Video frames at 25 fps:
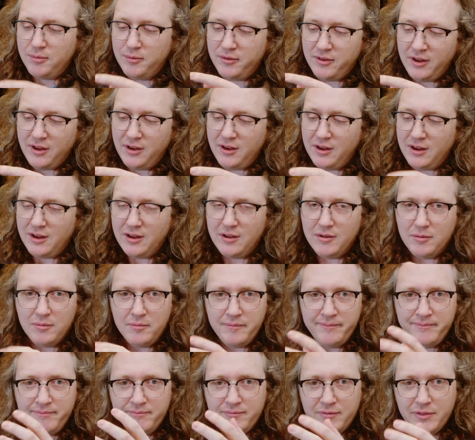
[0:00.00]
sending a
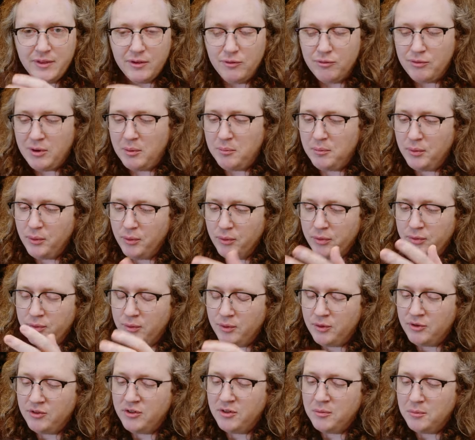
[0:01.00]
rumble
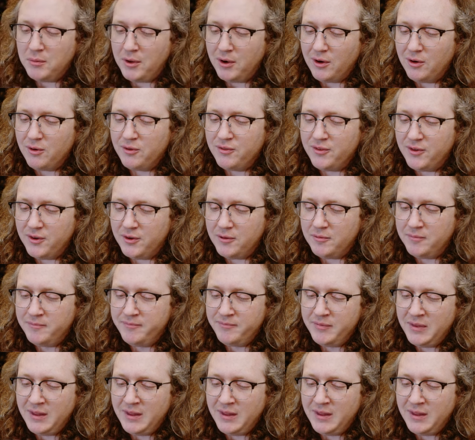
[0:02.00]
through to the microphone.